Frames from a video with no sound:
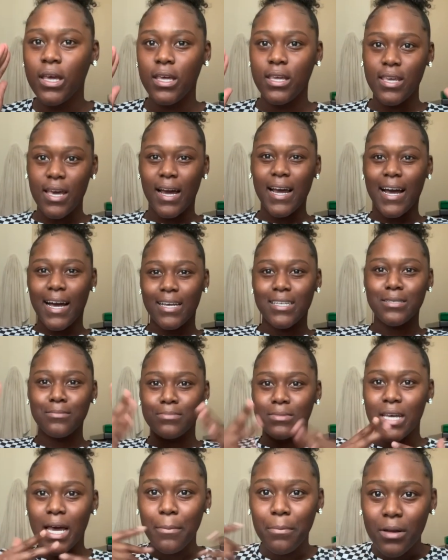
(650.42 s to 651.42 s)
y'all got some
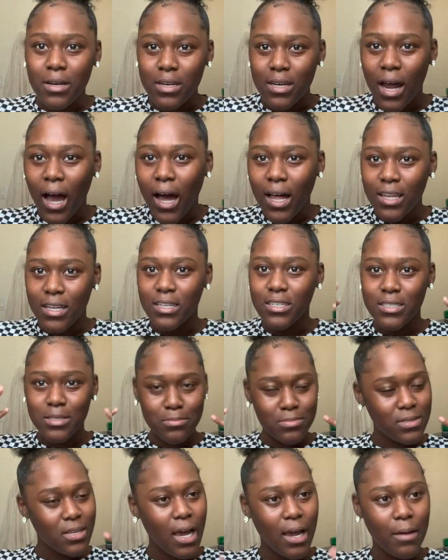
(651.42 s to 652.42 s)
type of knowledge, some
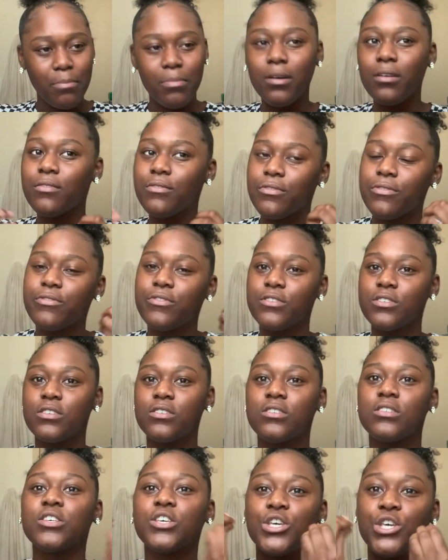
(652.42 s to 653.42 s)
type of
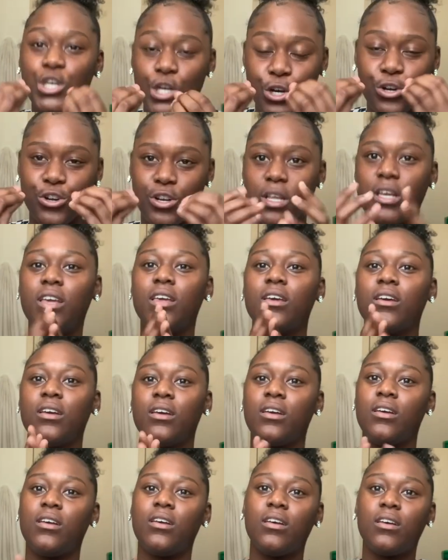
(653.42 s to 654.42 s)
security,
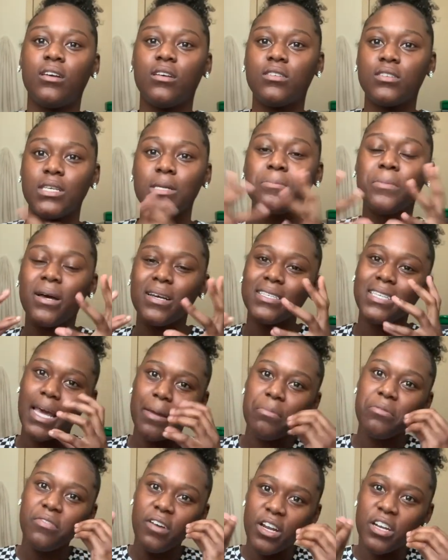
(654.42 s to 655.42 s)
some type
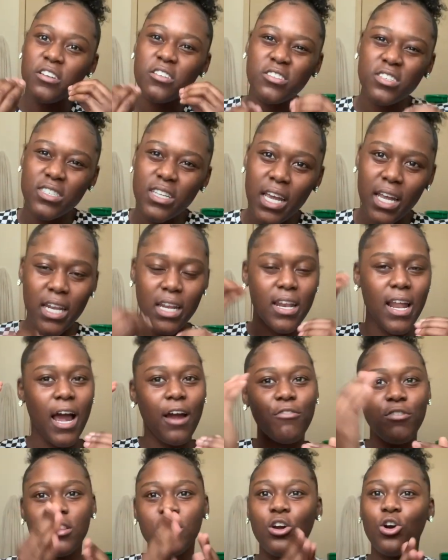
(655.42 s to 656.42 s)
of understanding. I
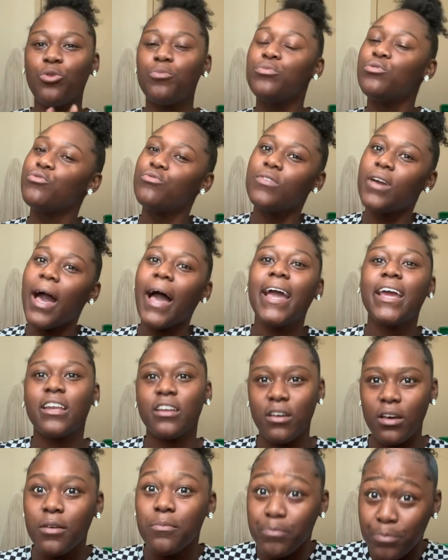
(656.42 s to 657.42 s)
really hope you've gotten
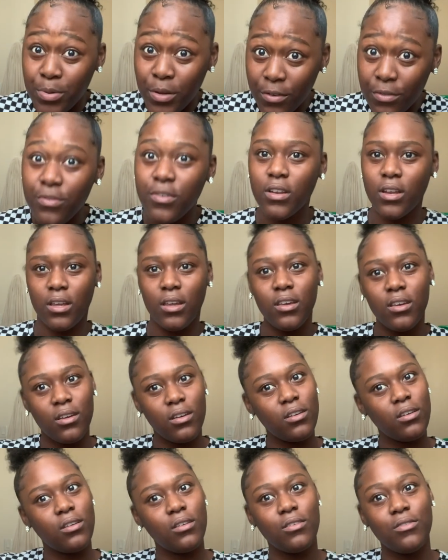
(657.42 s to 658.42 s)
an epiphany
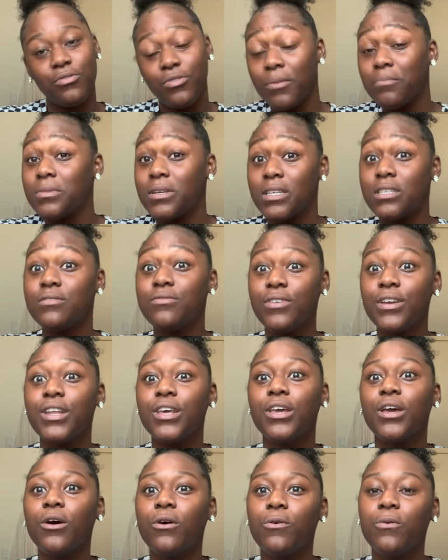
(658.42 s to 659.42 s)
from this
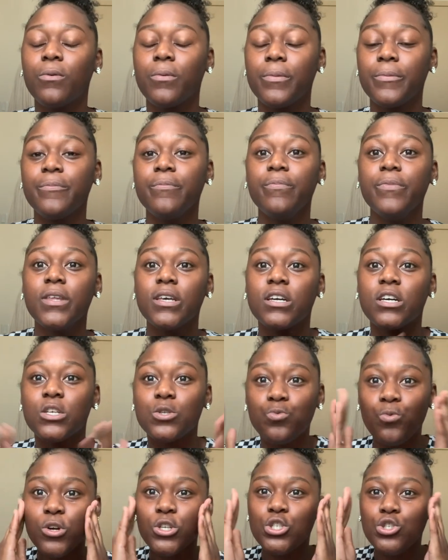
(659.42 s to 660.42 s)
video. Because
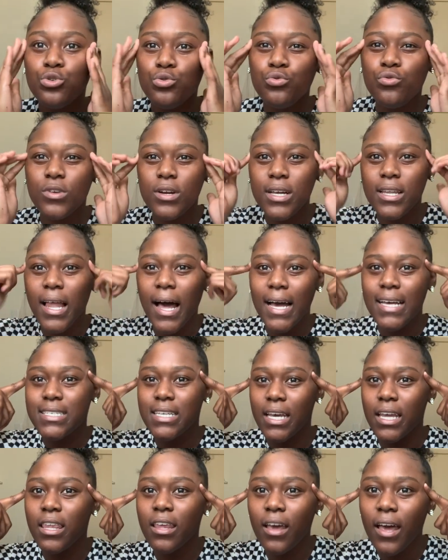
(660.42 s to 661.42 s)
once you realize
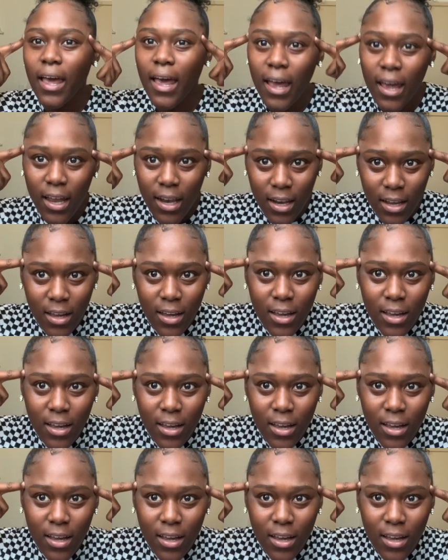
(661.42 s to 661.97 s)
in your head